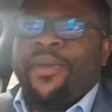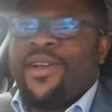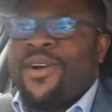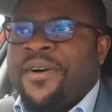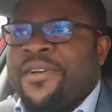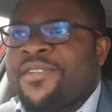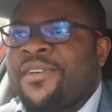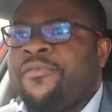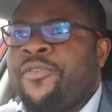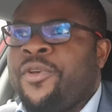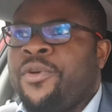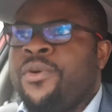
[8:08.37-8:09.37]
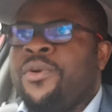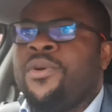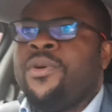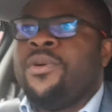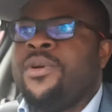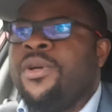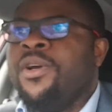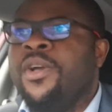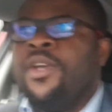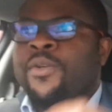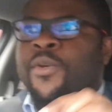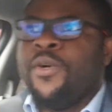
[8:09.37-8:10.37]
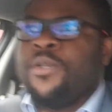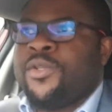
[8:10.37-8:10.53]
Because of you, you